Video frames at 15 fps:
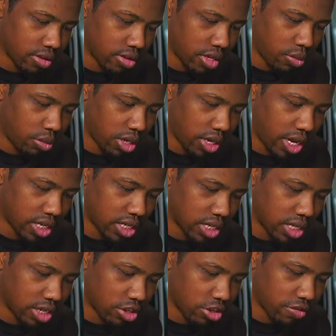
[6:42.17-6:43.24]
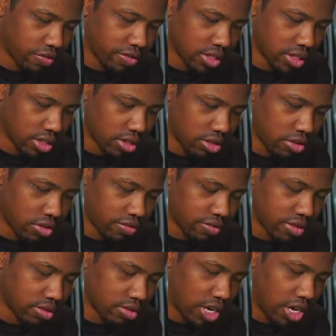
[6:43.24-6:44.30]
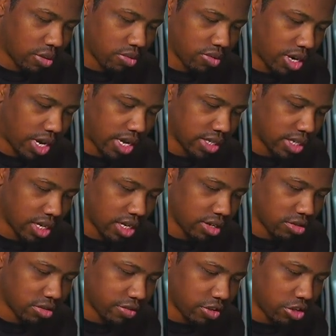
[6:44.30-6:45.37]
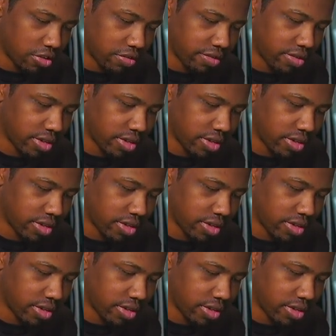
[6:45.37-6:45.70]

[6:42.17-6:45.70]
And we can actually curve this off. No, I don't want like that curve off.